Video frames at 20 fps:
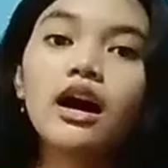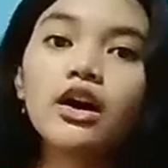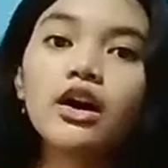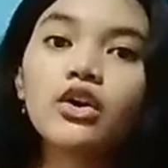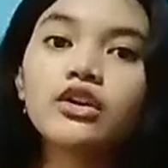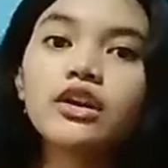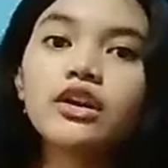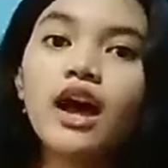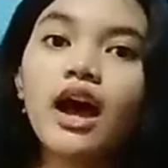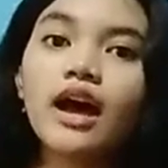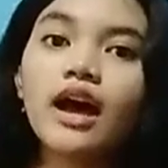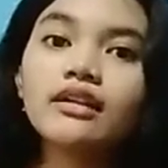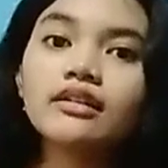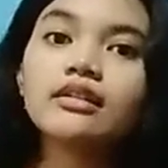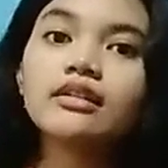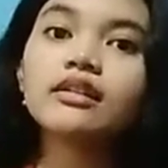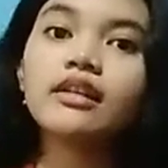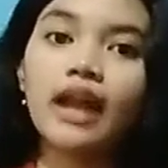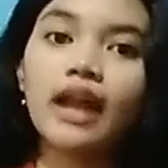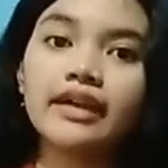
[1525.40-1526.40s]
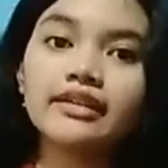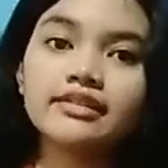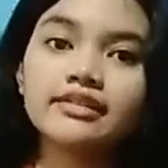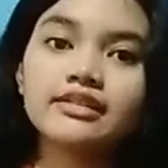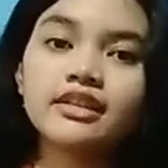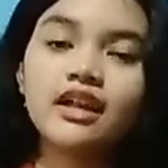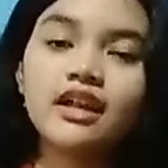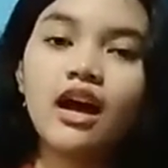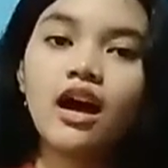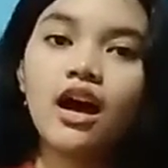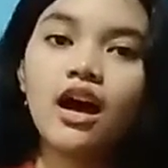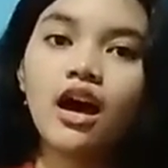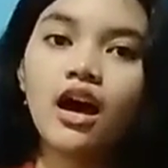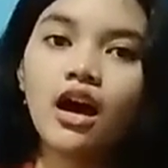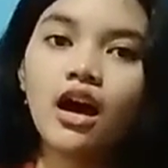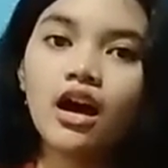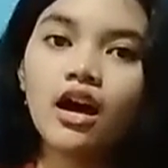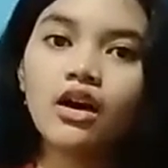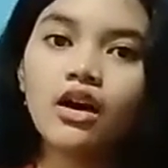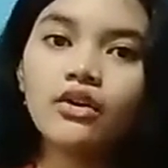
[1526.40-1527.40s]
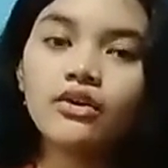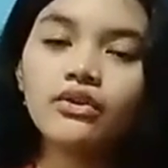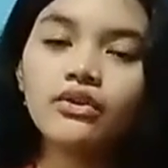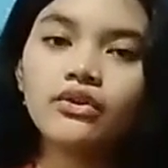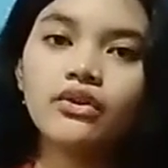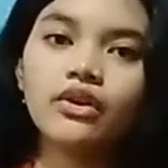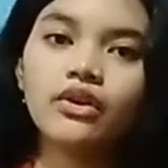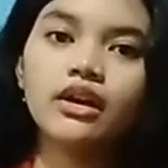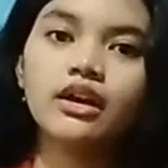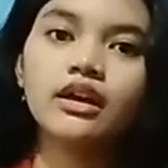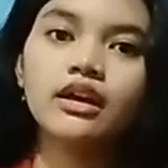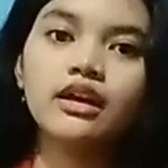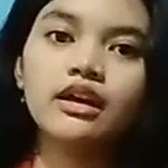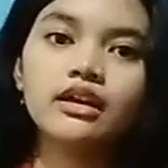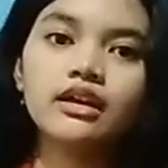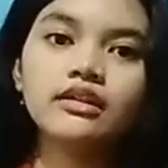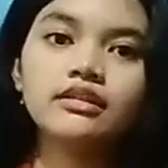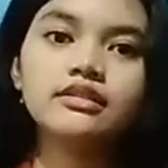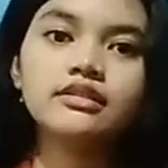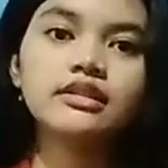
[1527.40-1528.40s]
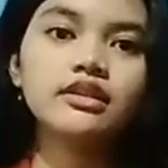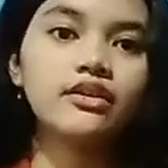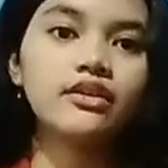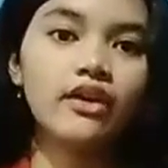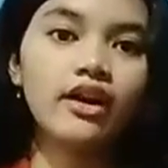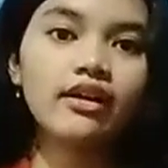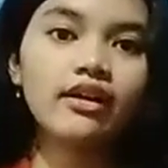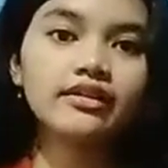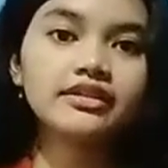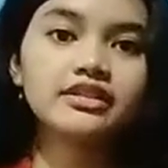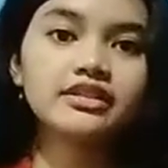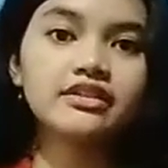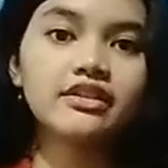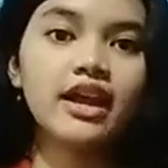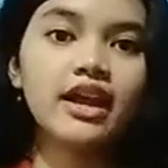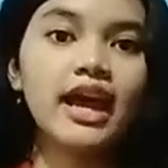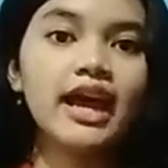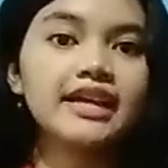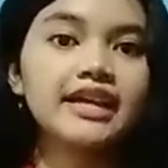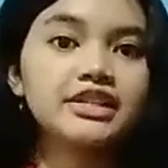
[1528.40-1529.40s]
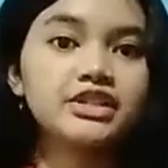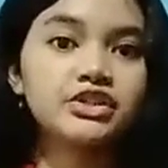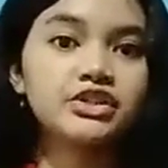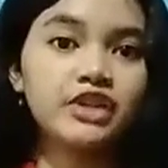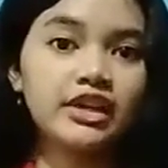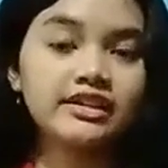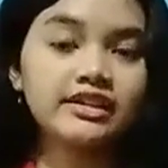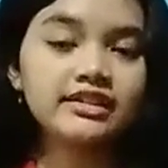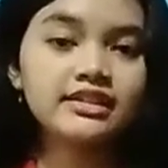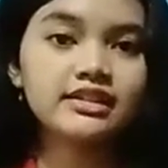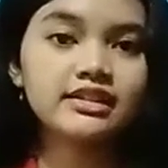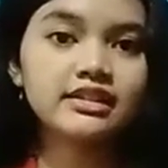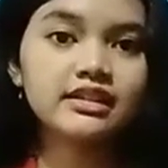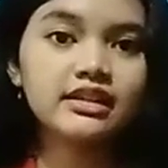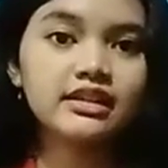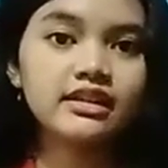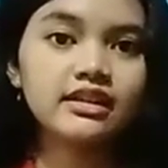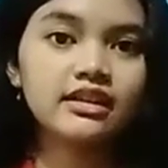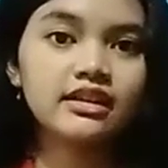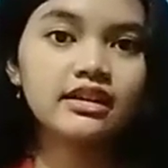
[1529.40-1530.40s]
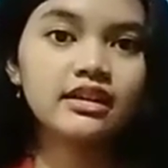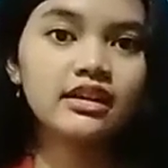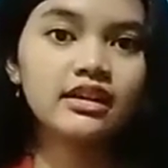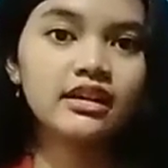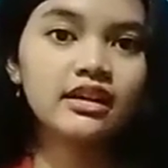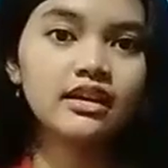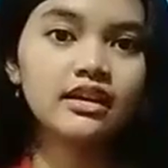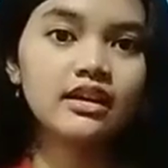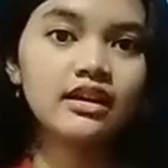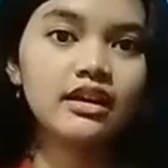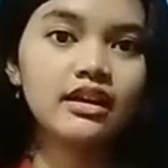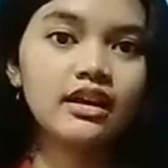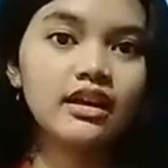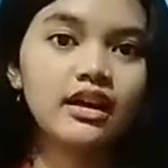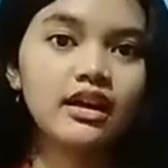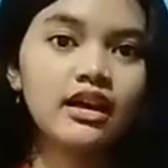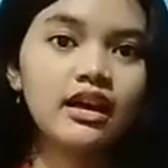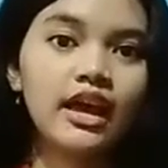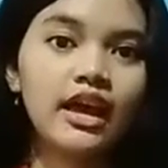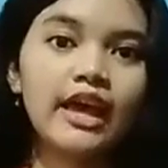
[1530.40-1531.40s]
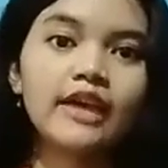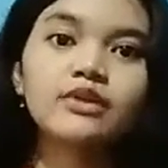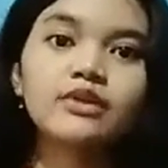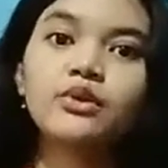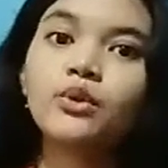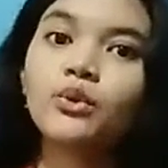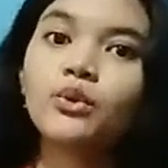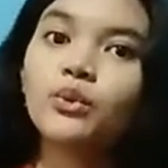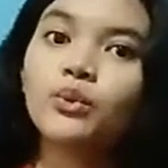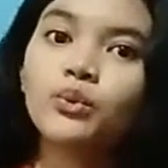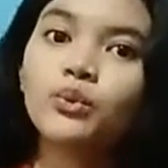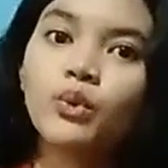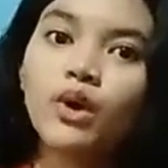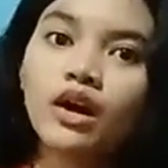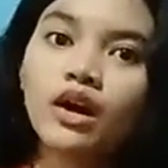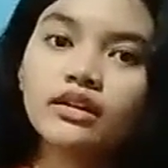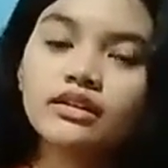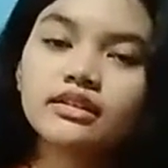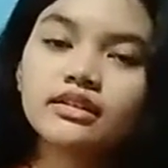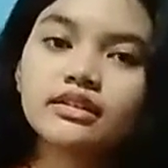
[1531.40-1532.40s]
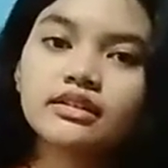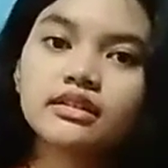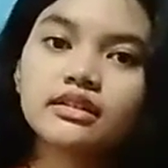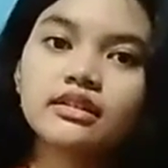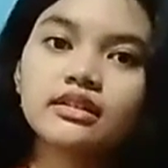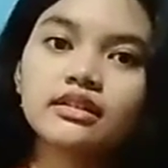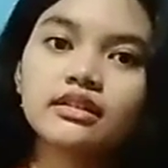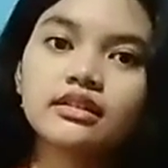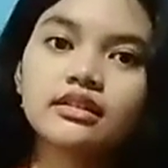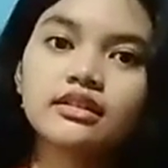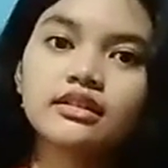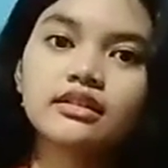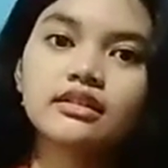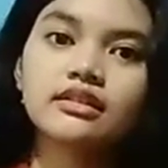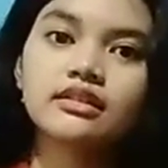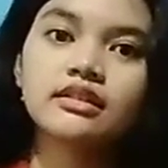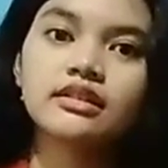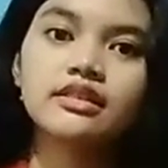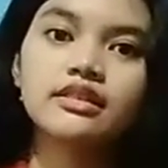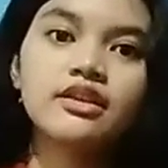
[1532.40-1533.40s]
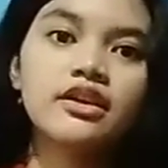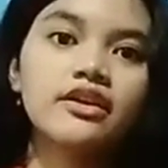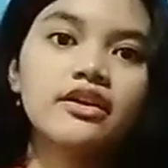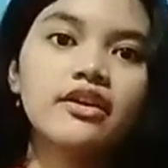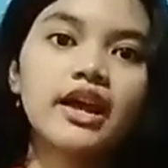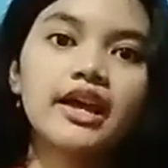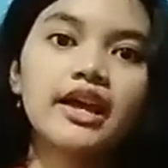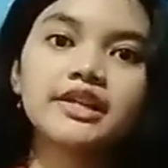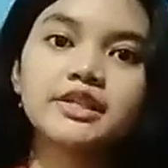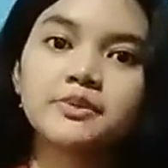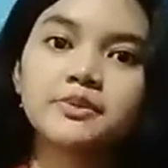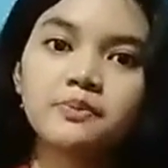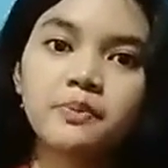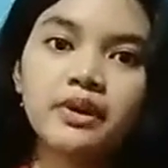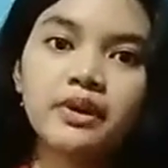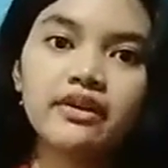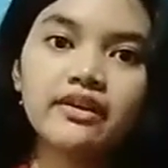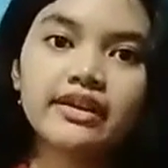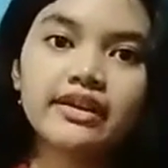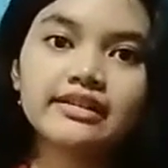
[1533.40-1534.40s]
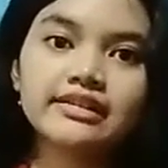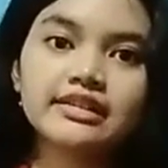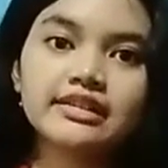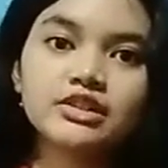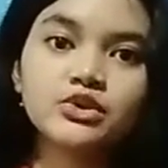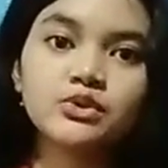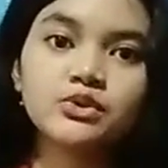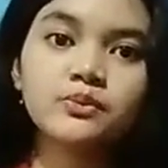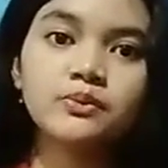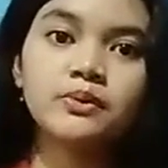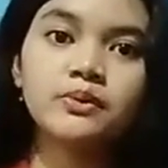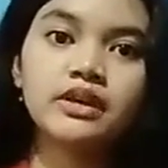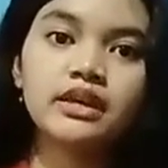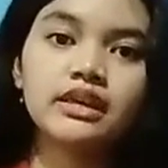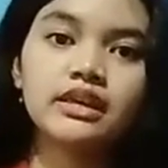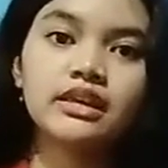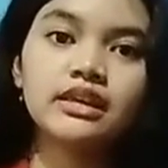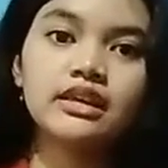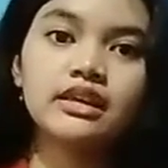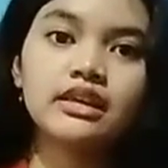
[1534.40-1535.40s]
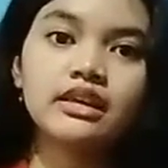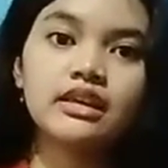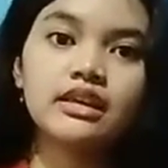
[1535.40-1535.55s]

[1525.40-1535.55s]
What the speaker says: A coda underlines how the character has changed and what their experience to be